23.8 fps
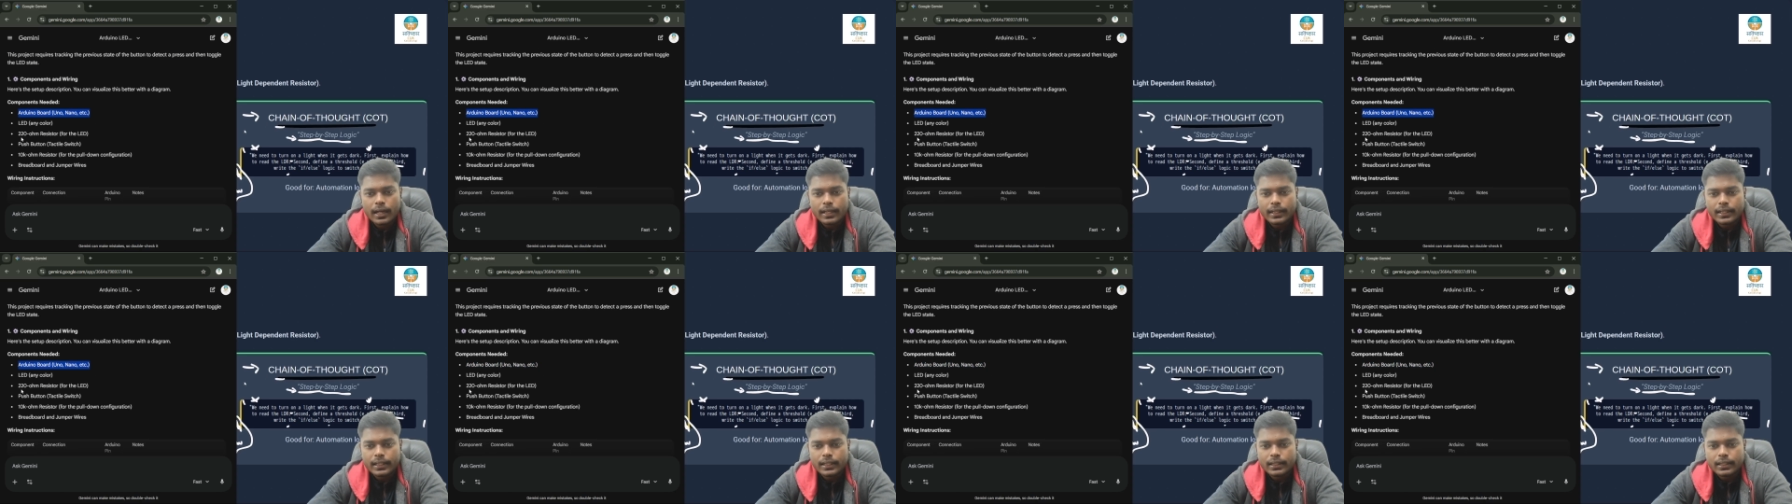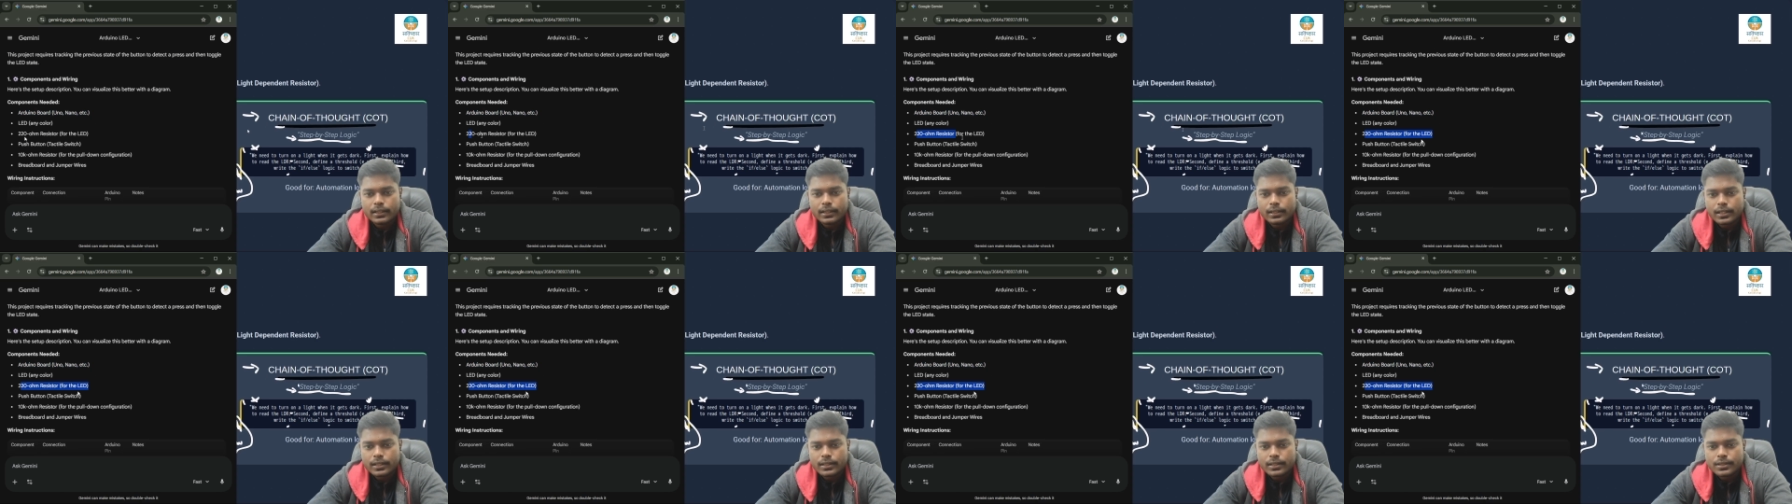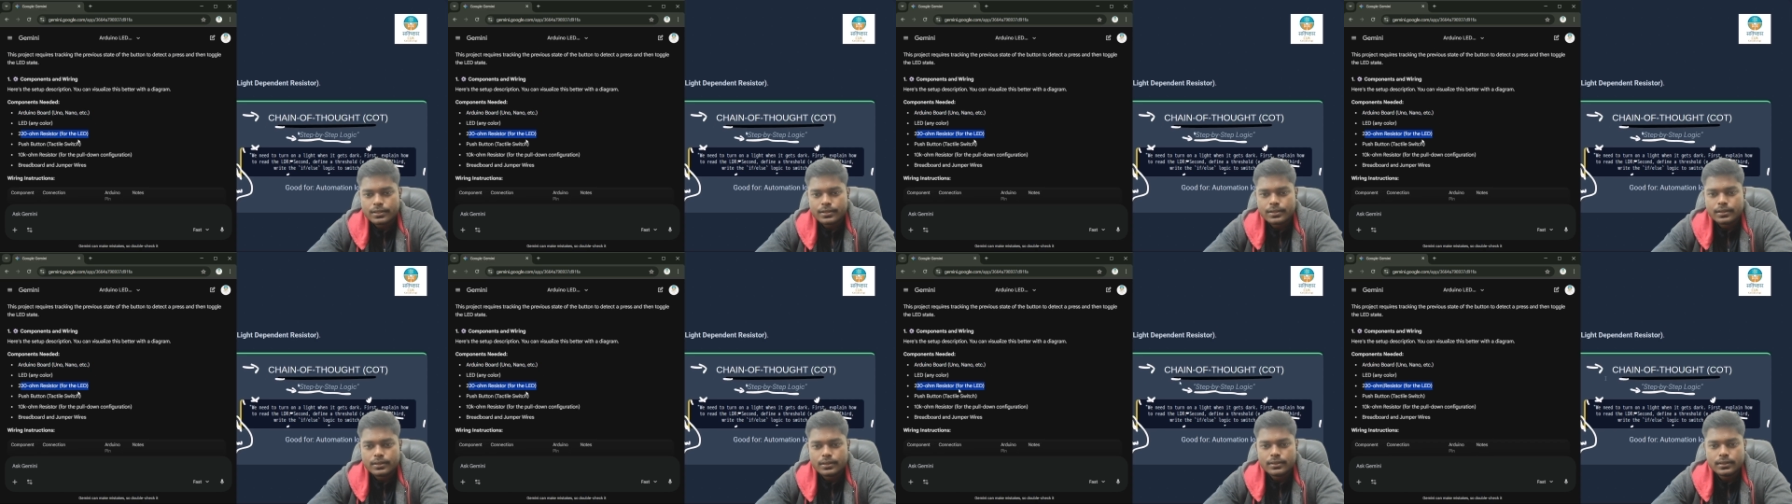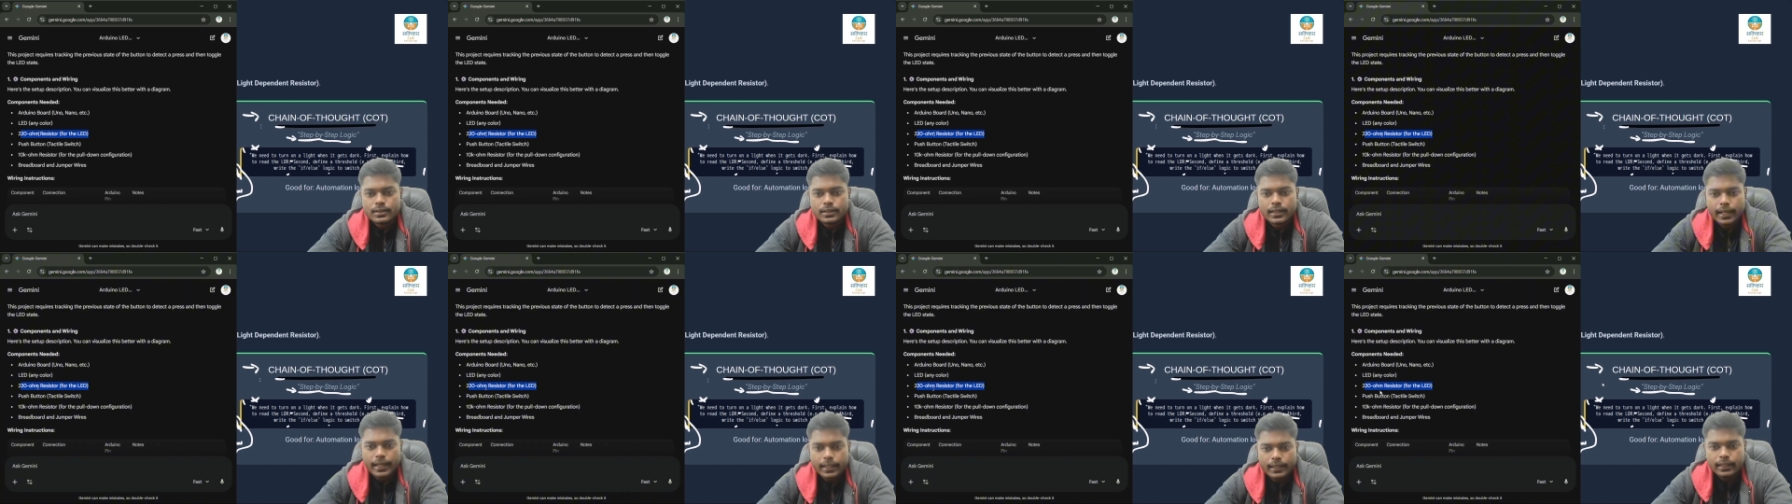I need a
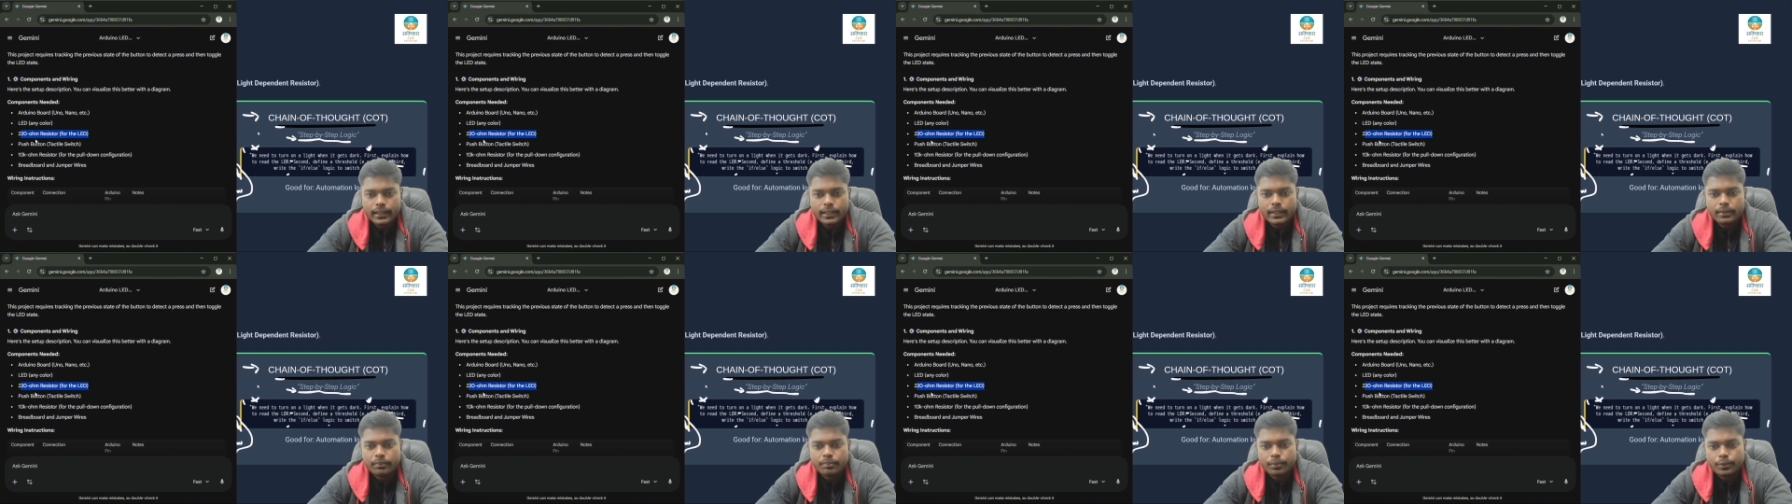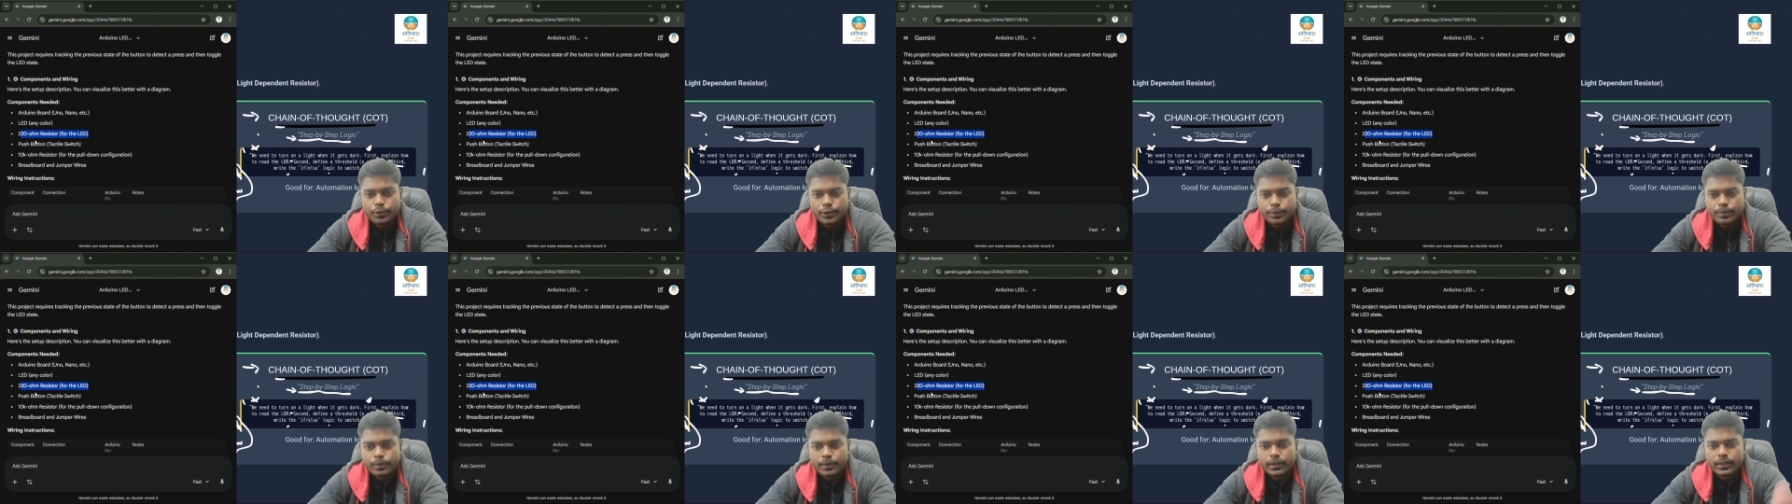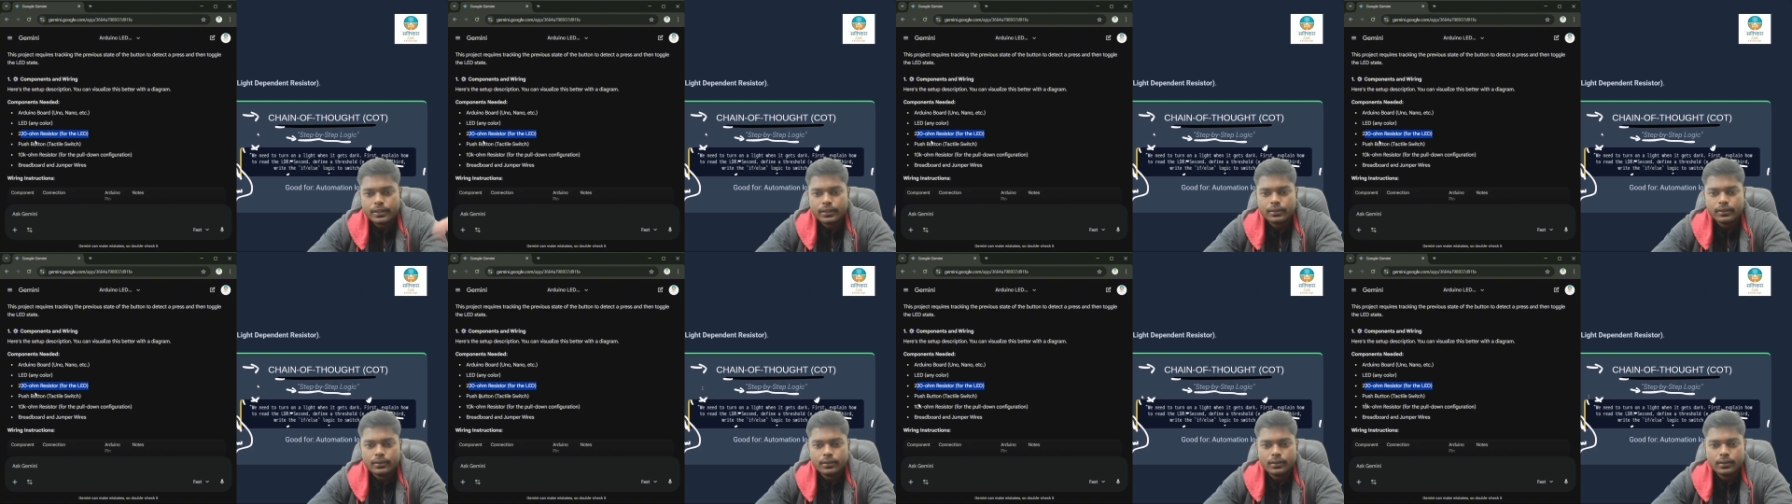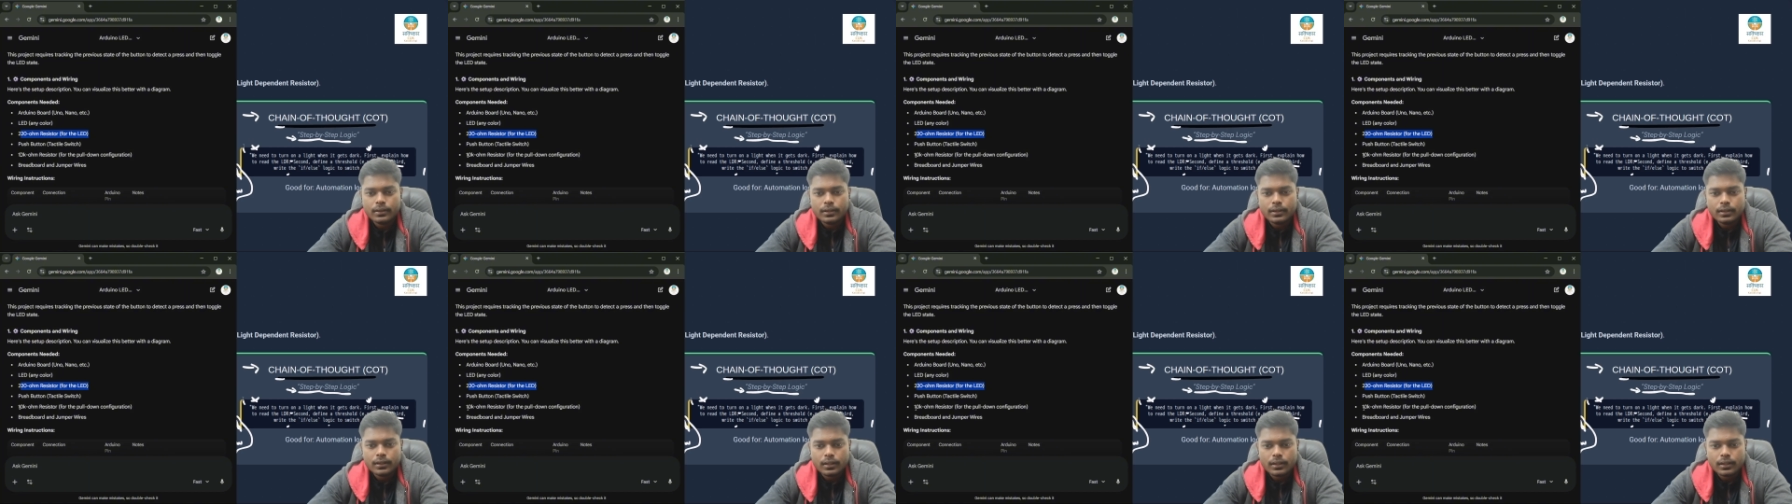resistance, LED, push button,